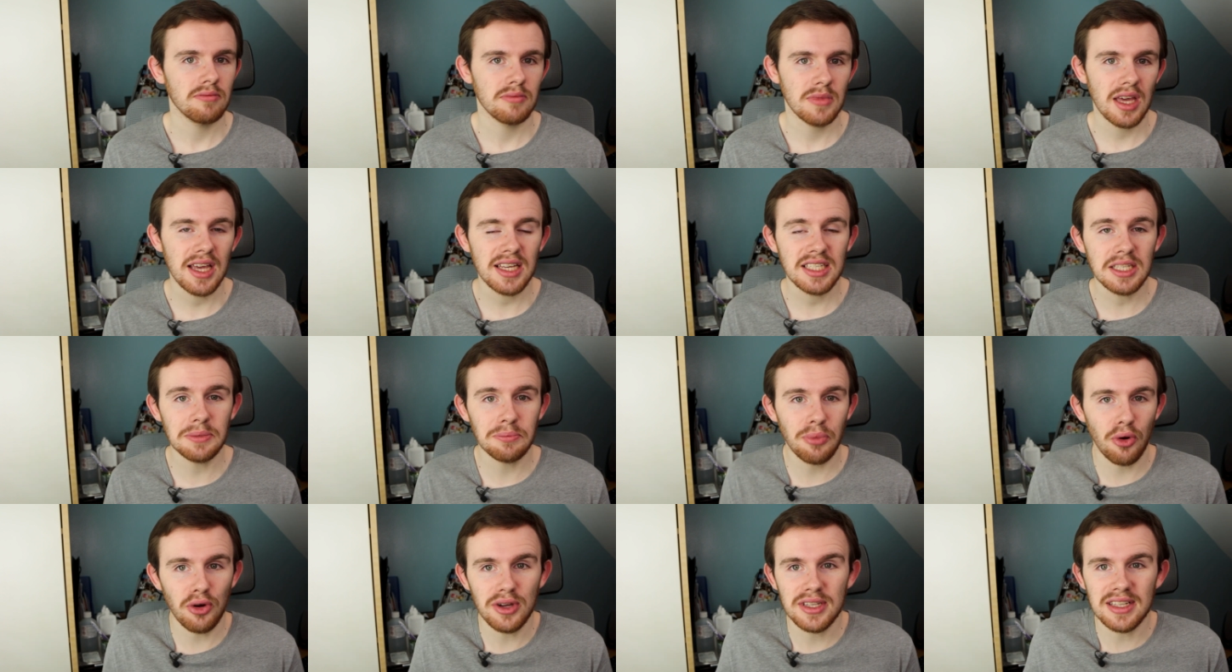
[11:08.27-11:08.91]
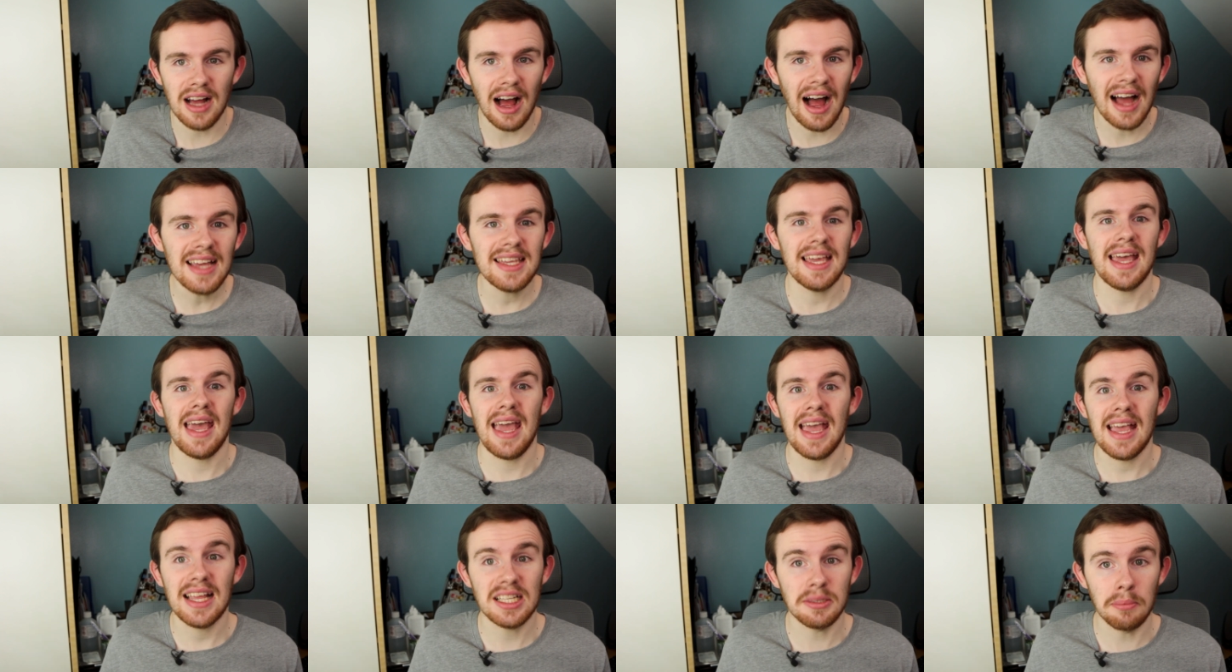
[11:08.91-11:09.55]
Case in point, I
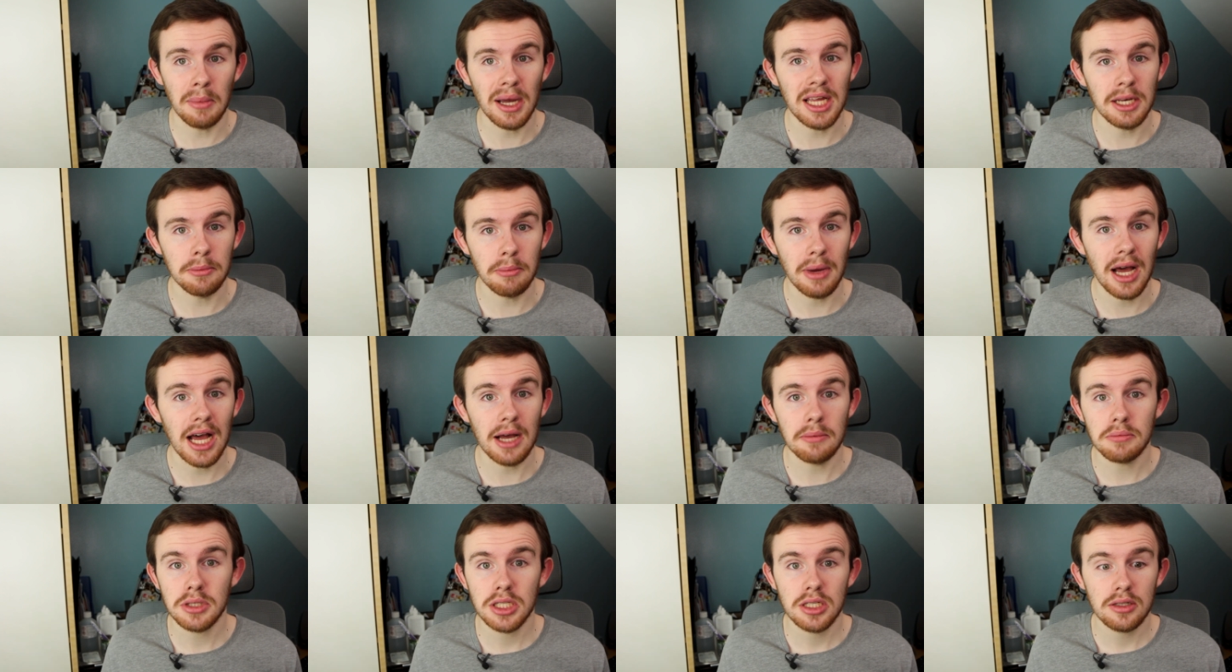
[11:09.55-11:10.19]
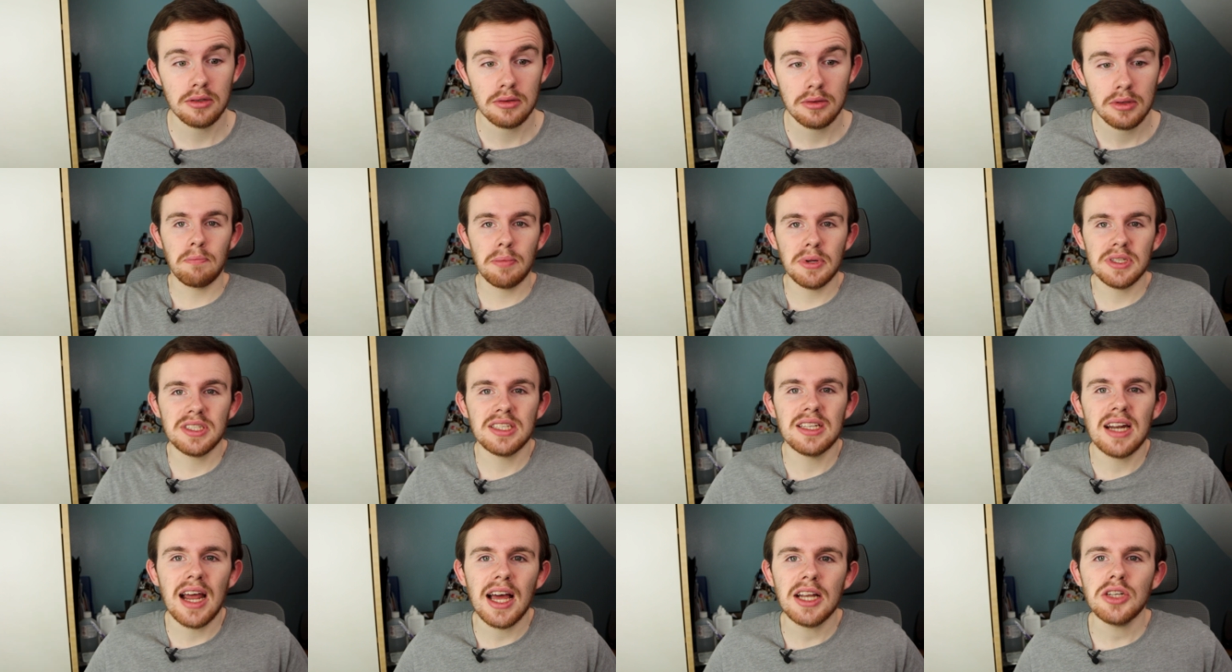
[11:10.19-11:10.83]
hate mind maps.
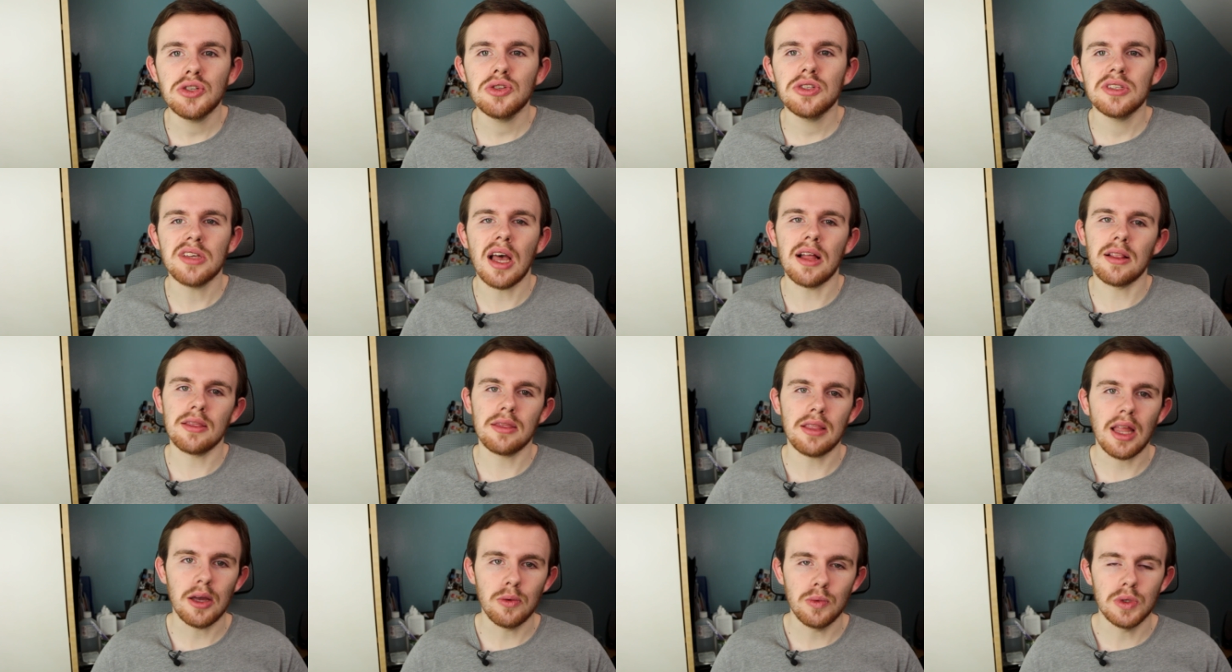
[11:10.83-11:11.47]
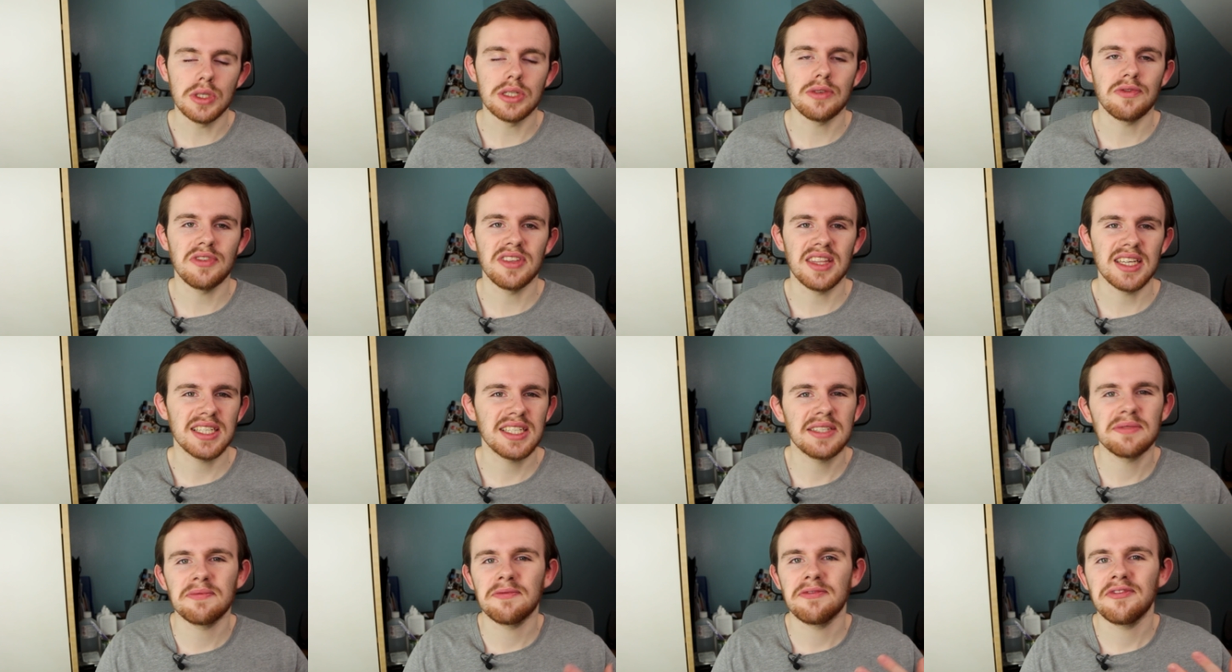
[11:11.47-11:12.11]
But St Andrews allows for
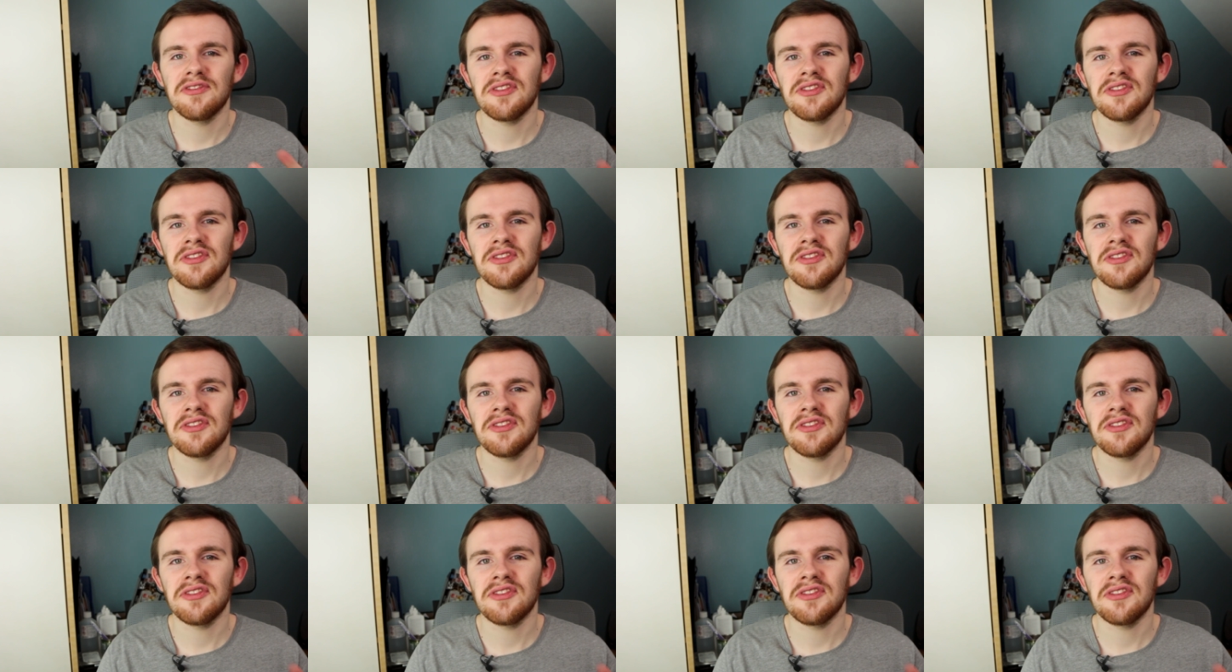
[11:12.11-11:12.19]
this